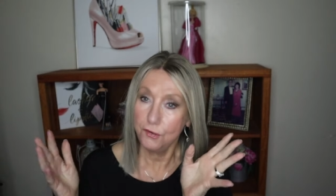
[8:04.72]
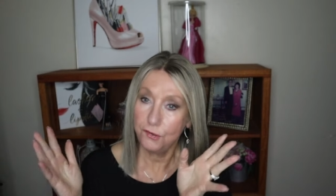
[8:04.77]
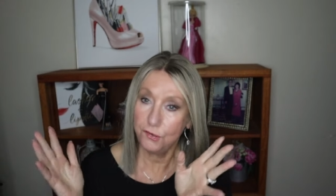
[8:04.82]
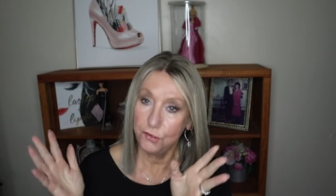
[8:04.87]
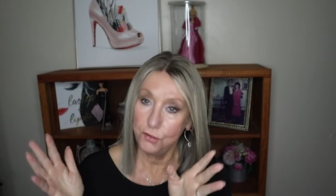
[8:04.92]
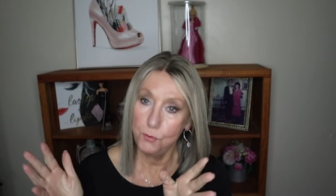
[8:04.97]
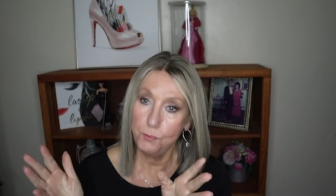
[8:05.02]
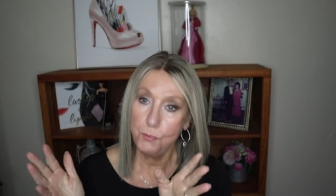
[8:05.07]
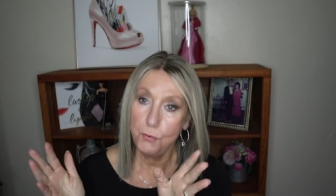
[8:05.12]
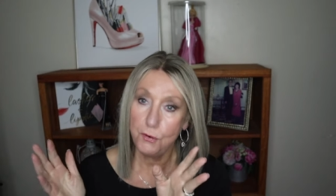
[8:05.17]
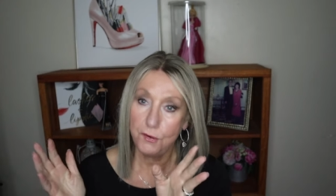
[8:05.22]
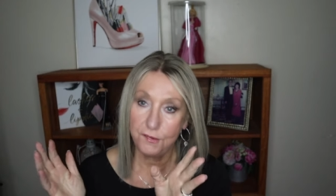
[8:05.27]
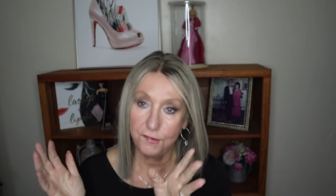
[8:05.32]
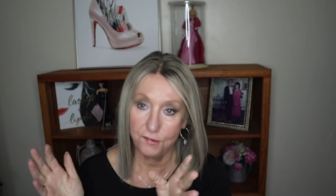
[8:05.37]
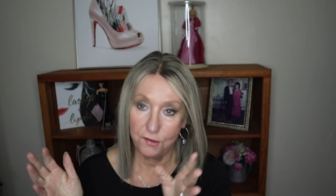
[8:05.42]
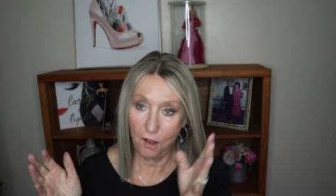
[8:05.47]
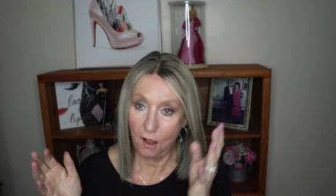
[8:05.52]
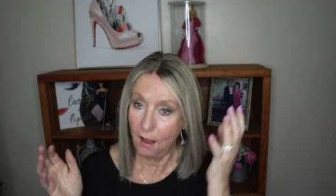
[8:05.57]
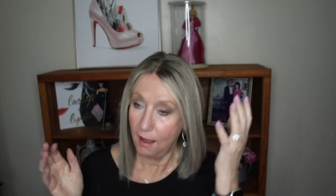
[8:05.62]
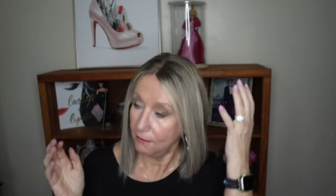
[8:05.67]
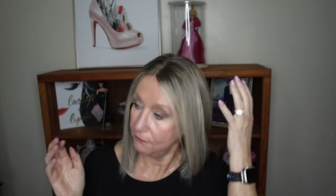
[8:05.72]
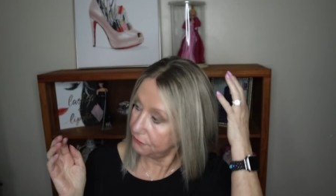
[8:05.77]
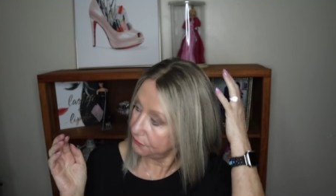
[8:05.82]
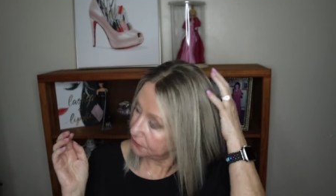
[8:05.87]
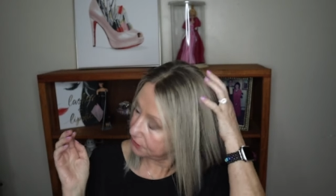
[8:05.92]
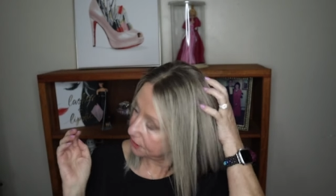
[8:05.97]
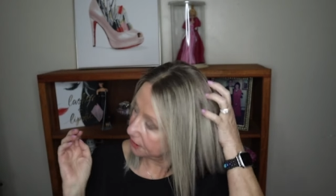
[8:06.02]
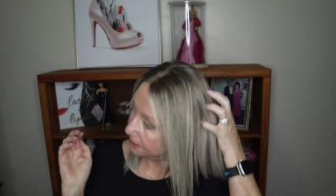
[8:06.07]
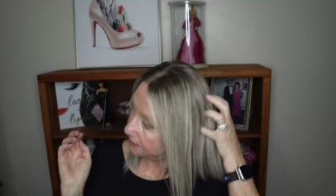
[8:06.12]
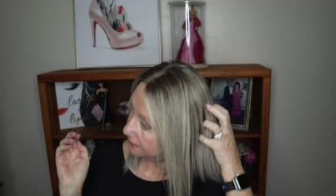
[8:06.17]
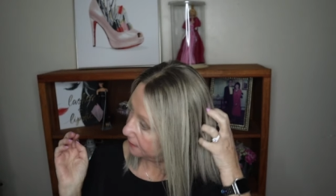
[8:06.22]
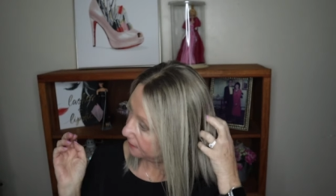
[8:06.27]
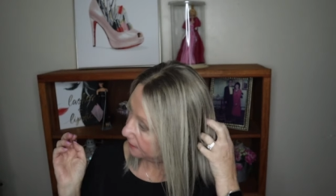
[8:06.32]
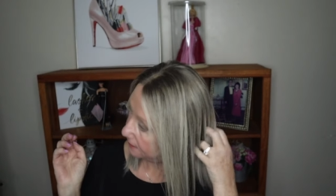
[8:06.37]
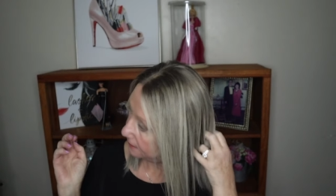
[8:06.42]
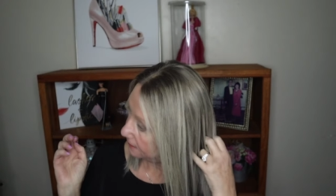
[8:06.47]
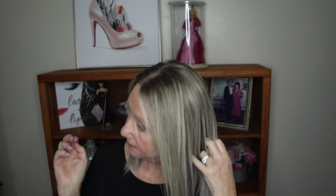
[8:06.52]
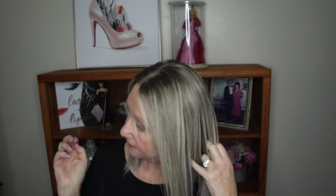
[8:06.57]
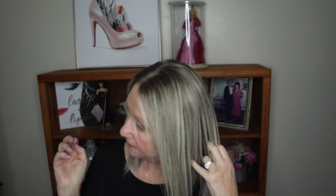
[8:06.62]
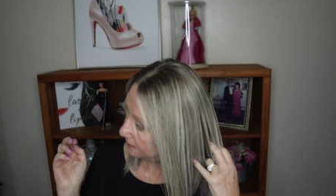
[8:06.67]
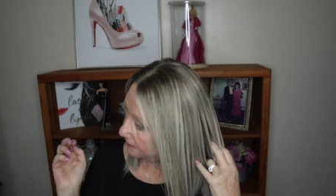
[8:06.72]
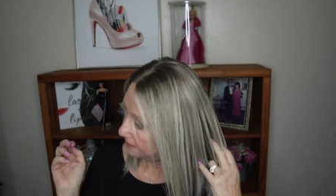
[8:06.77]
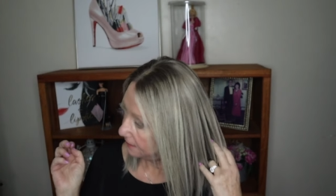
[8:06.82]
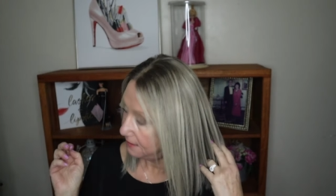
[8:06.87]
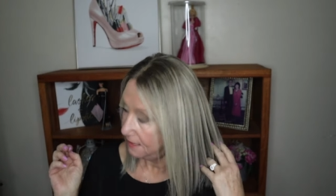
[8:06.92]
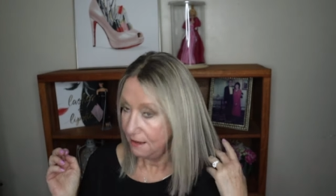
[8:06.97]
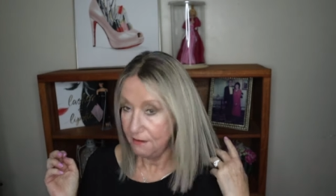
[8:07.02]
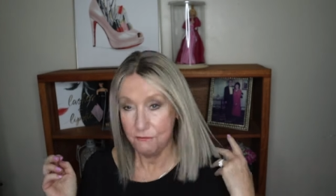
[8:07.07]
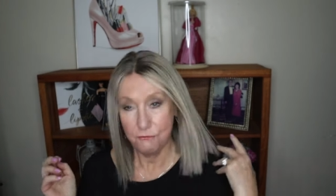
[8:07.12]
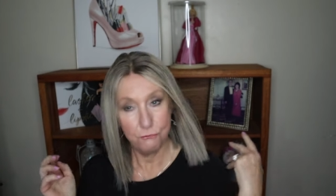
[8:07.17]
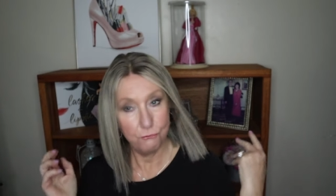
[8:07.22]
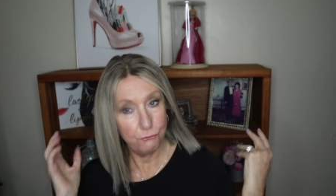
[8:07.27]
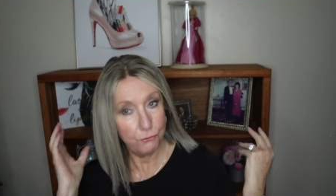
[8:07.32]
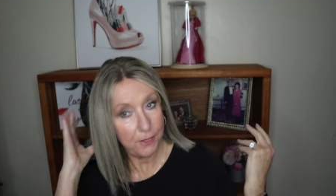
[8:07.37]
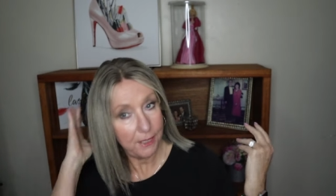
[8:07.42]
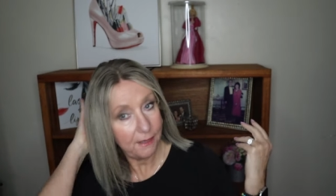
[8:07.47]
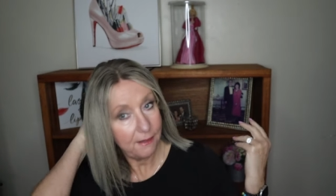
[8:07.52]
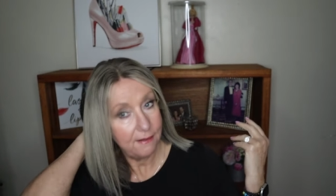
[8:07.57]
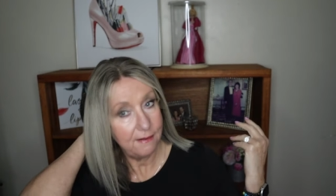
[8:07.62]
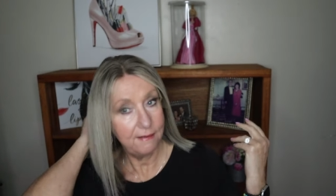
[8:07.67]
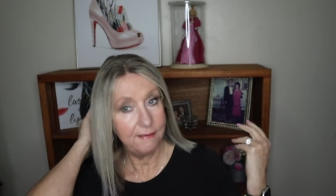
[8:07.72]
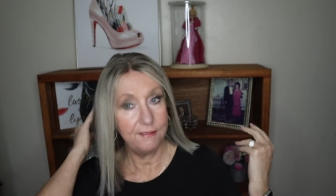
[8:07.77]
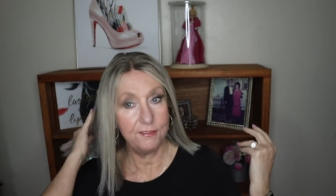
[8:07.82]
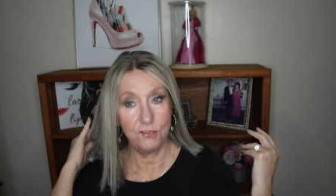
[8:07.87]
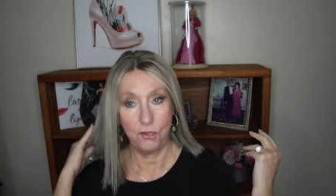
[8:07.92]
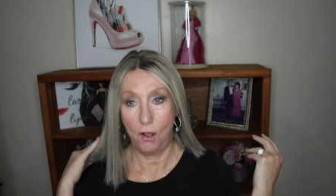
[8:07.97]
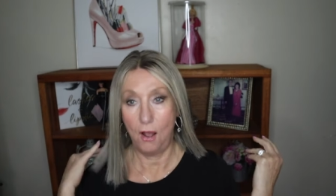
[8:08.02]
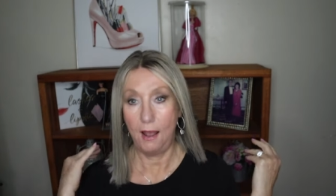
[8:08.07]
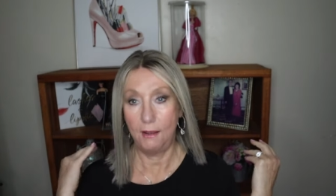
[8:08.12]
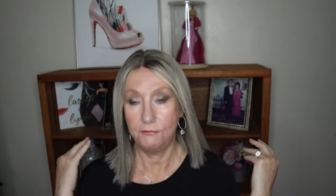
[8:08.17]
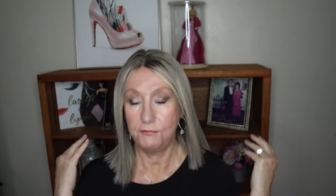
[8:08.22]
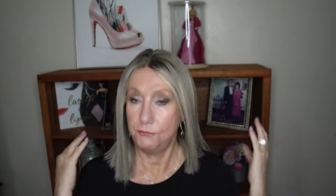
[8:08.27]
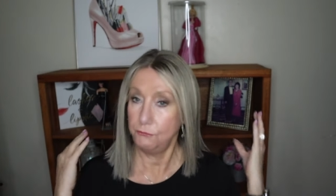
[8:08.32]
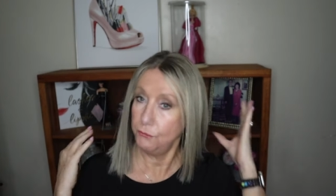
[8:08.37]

super soft. Really soft.